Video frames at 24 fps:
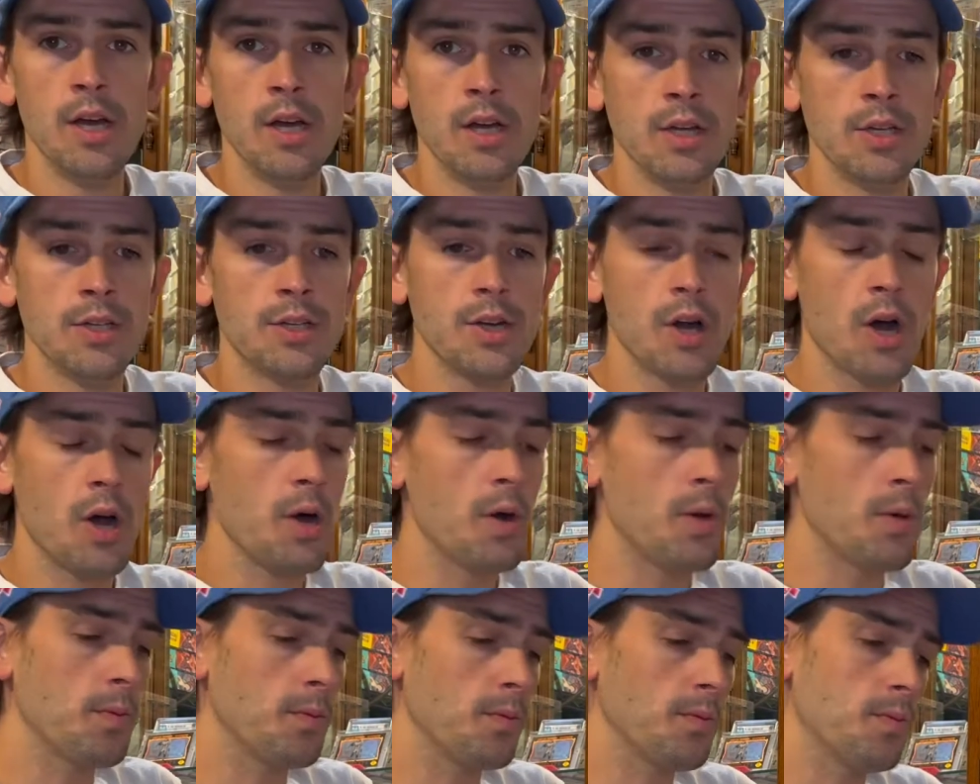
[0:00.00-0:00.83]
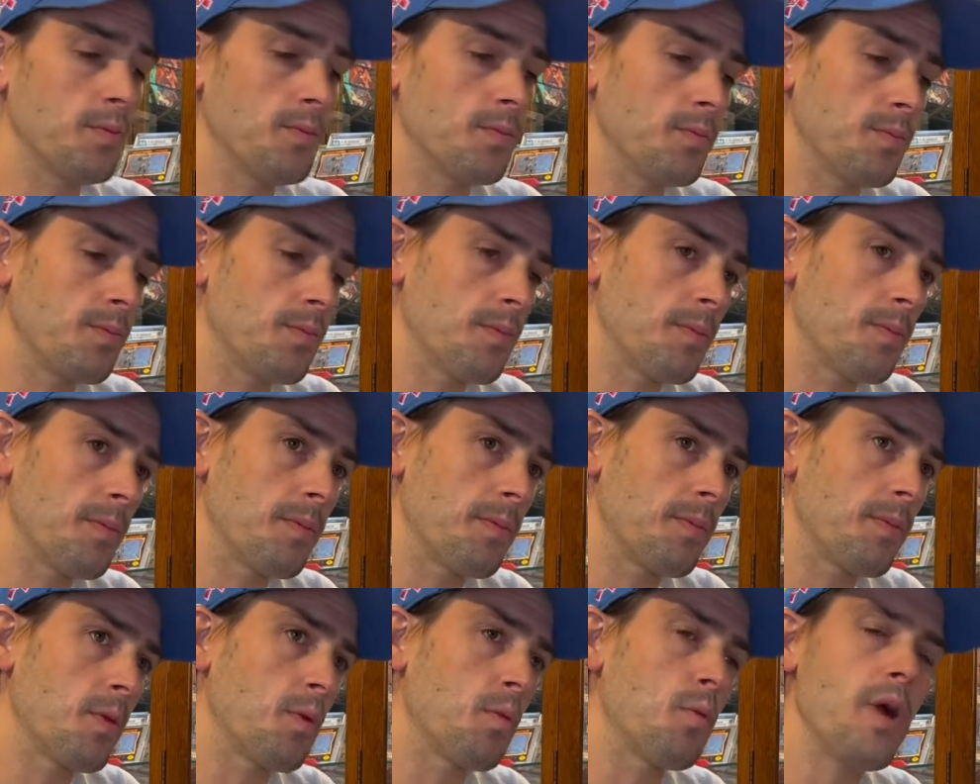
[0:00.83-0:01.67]
So
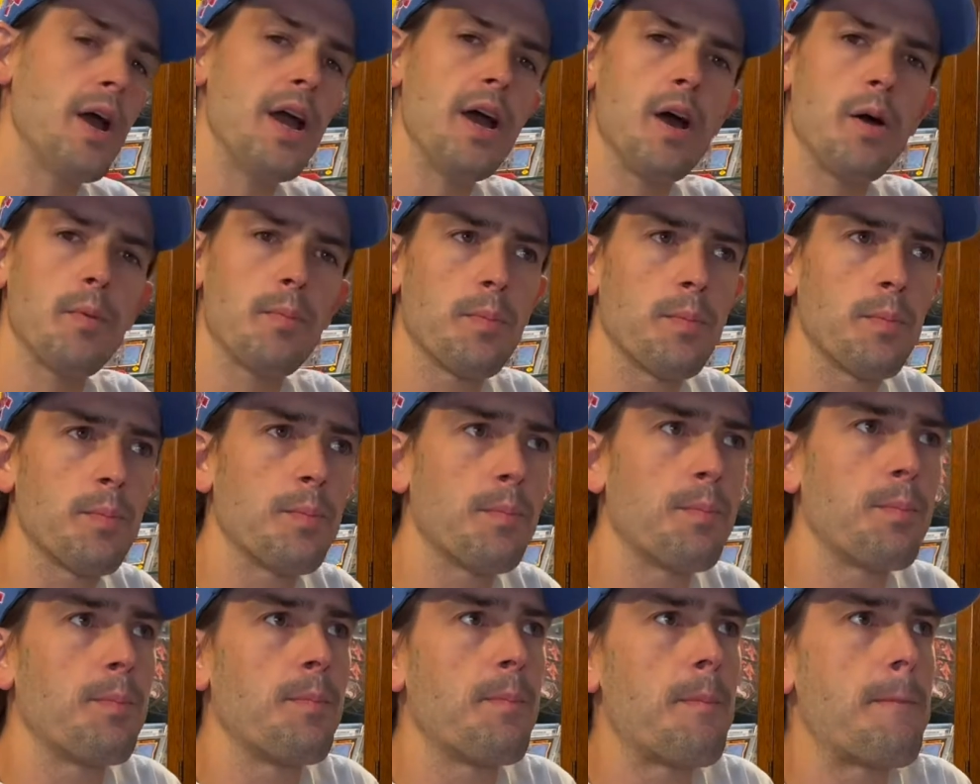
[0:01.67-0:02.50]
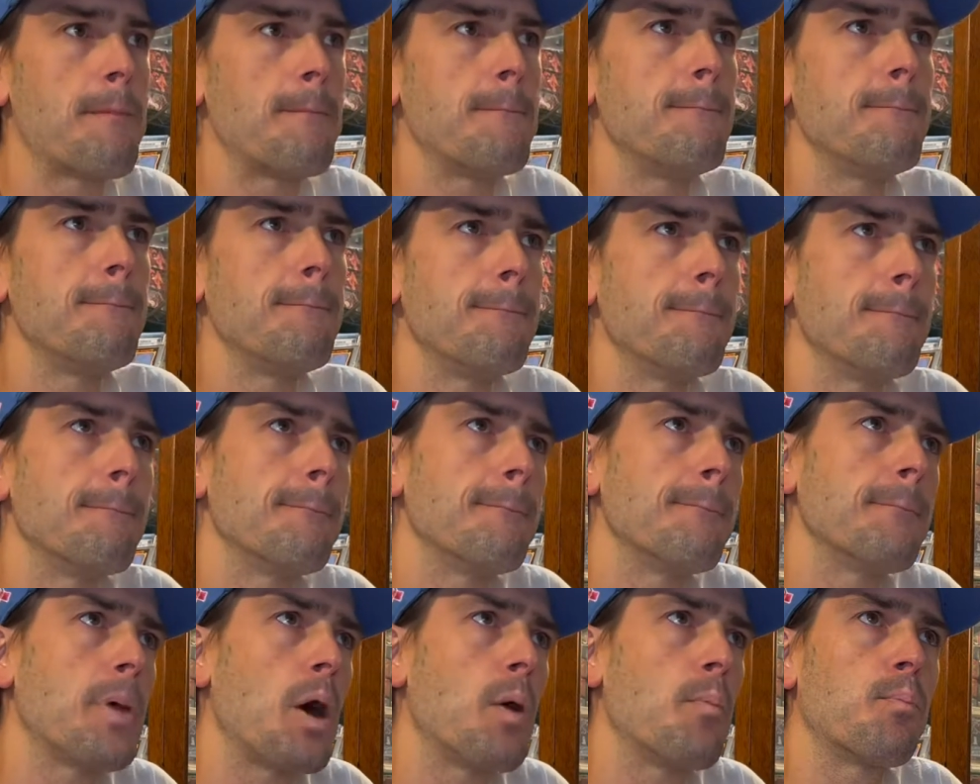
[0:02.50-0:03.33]
the way
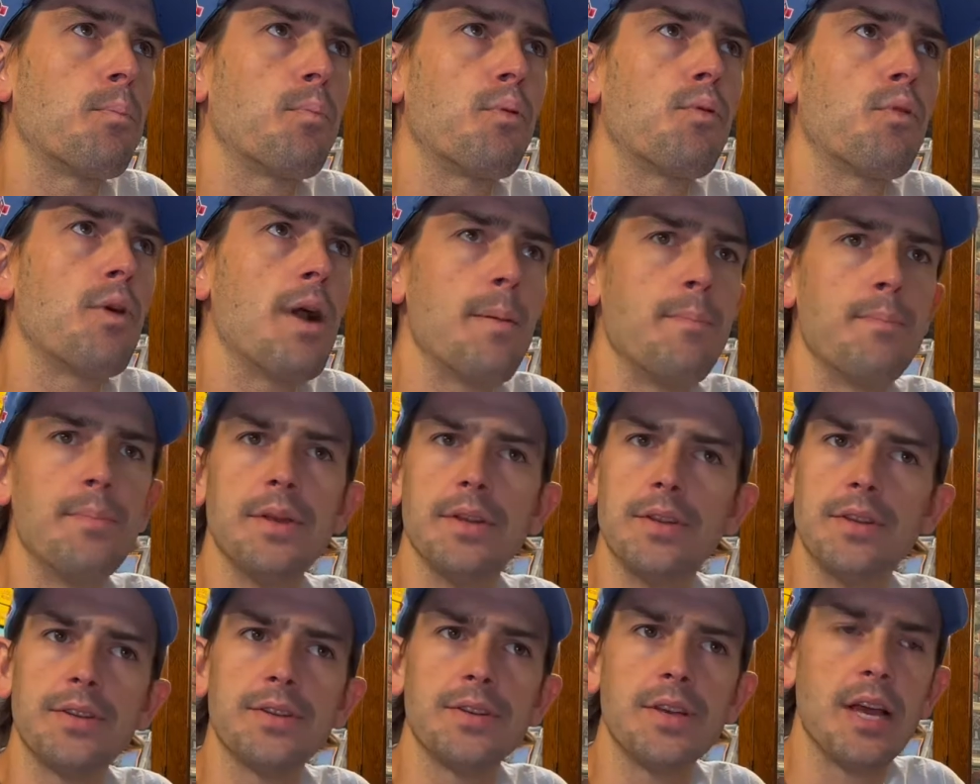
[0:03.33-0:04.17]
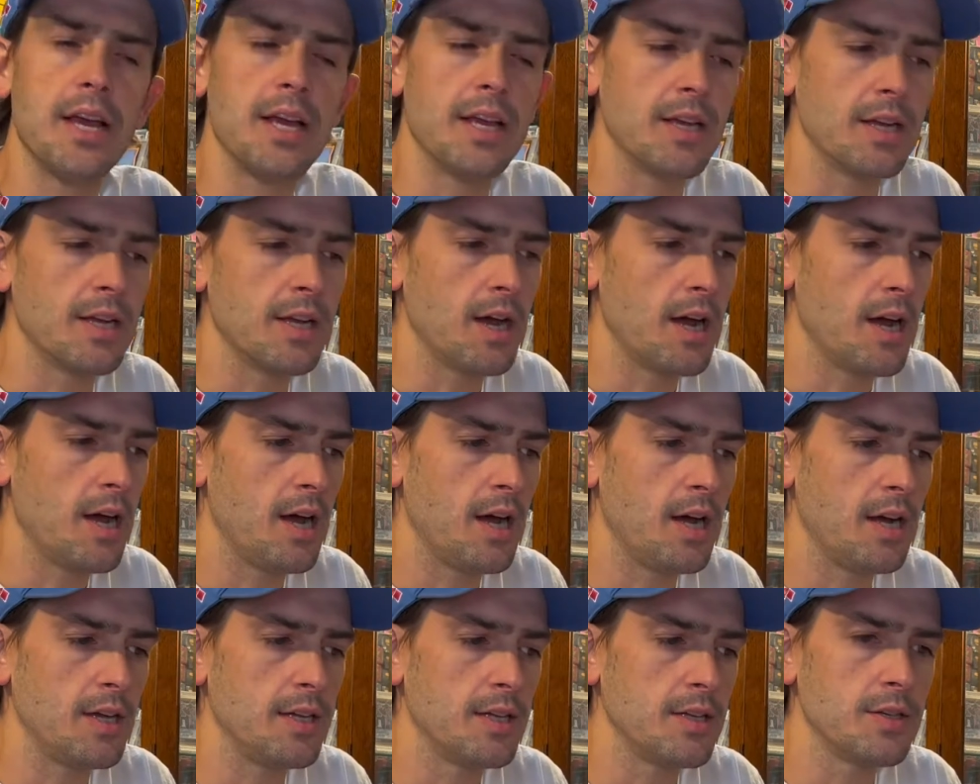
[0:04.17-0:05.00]
I'll prep it, saying
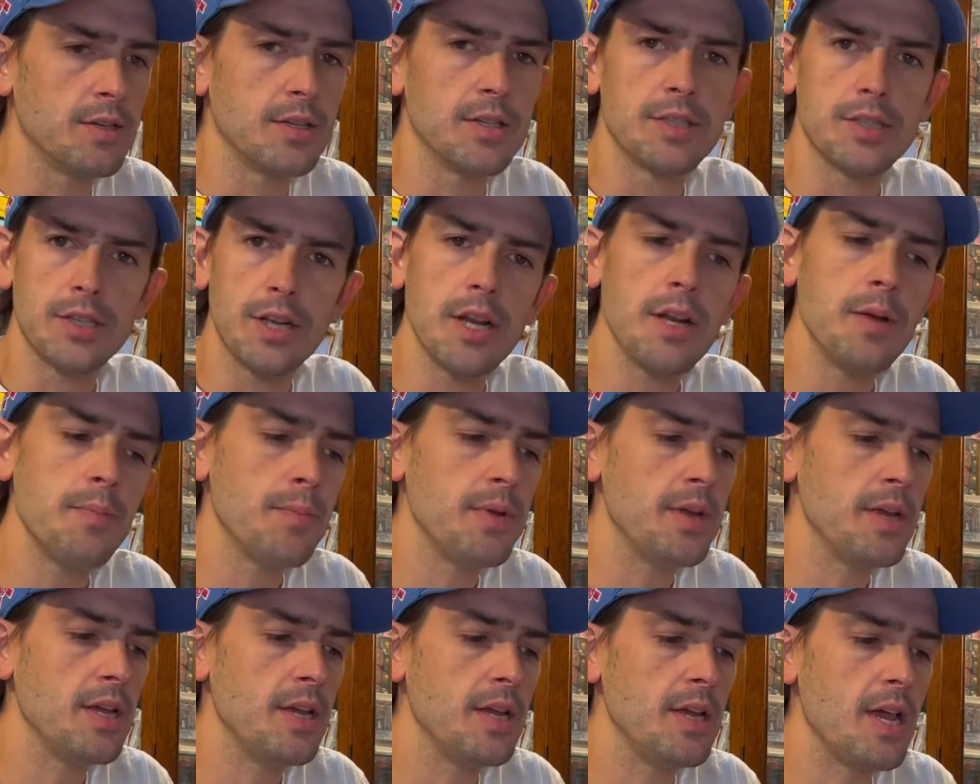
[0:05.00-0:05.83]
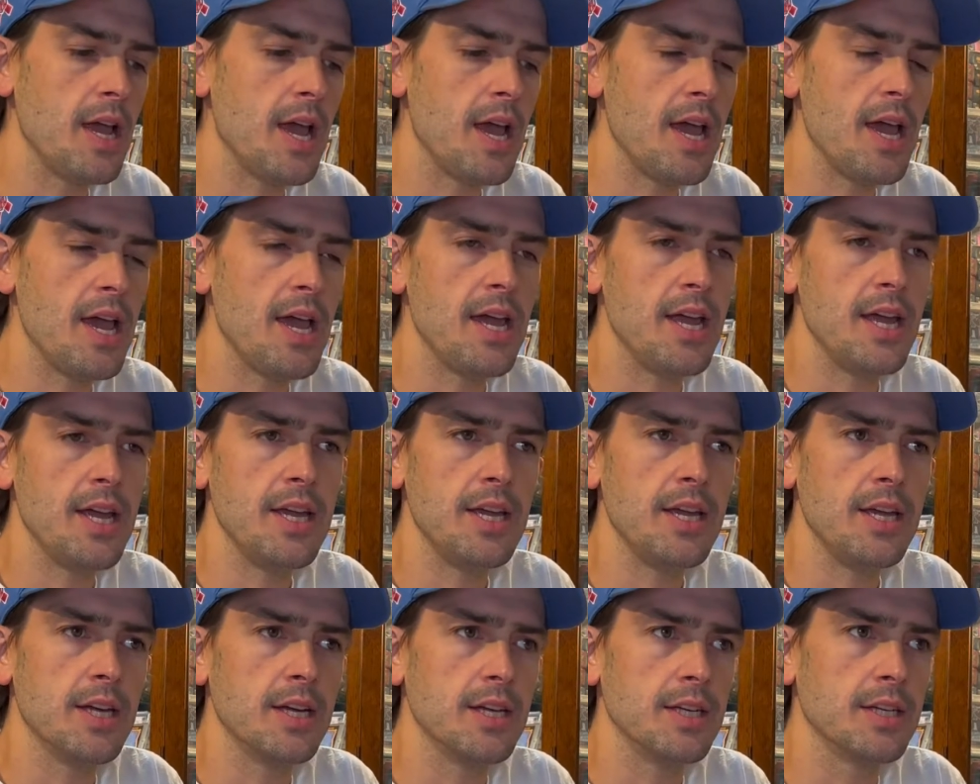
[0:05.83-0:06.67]
it's gonna be
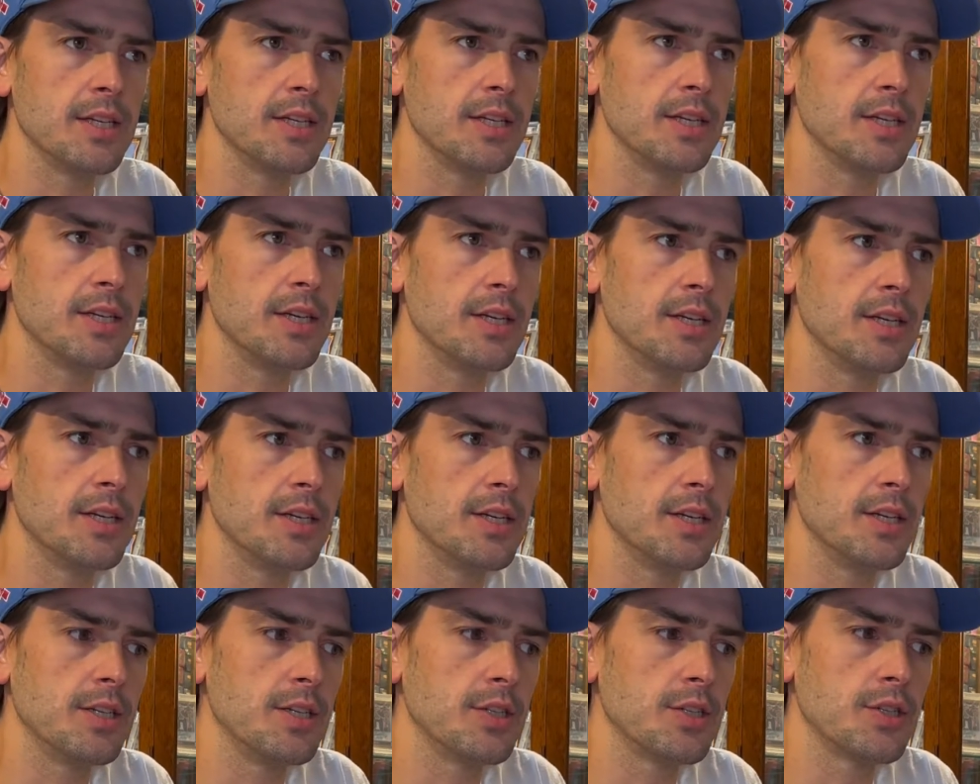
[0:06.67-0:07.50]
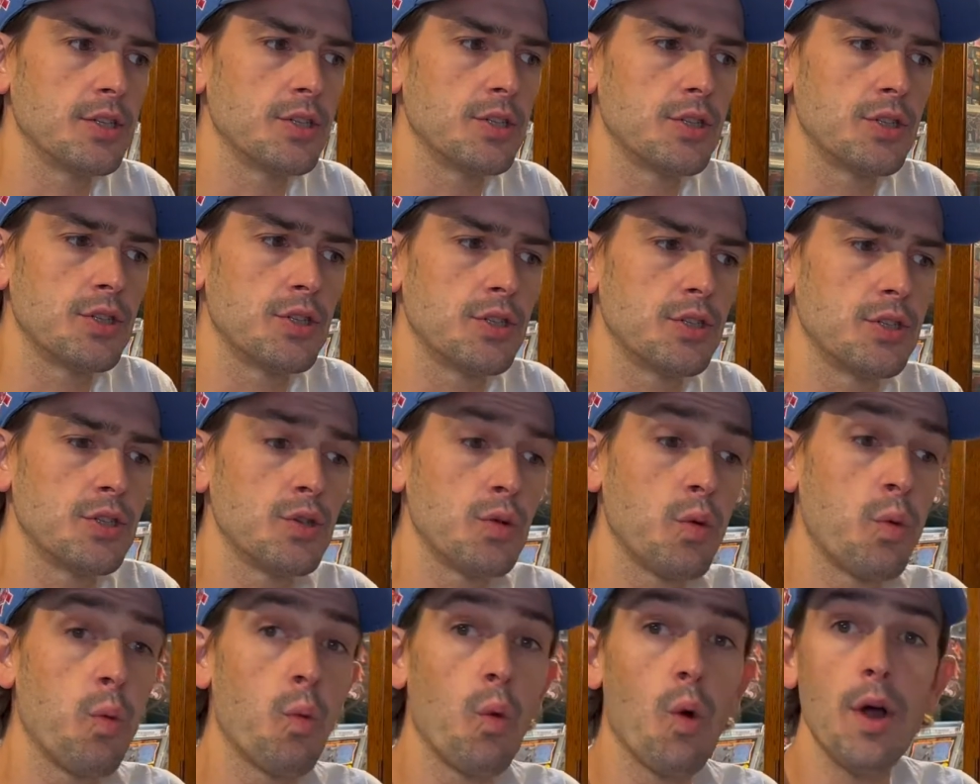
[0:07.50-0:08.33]
a
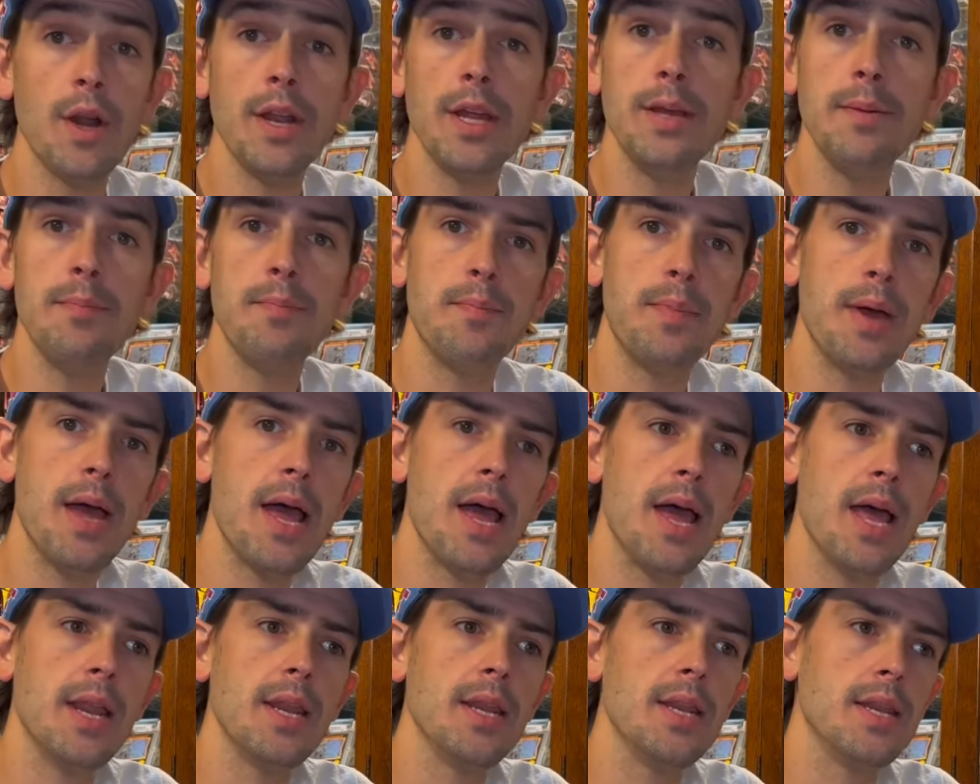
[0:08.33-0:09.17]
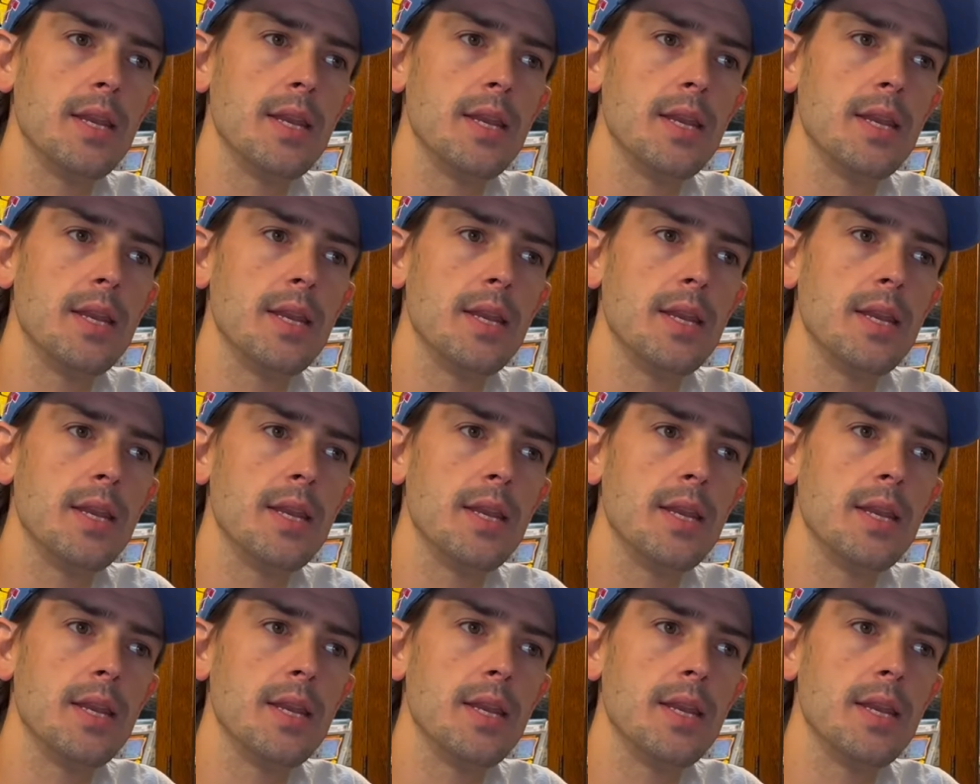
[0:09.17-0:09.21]
20 bet,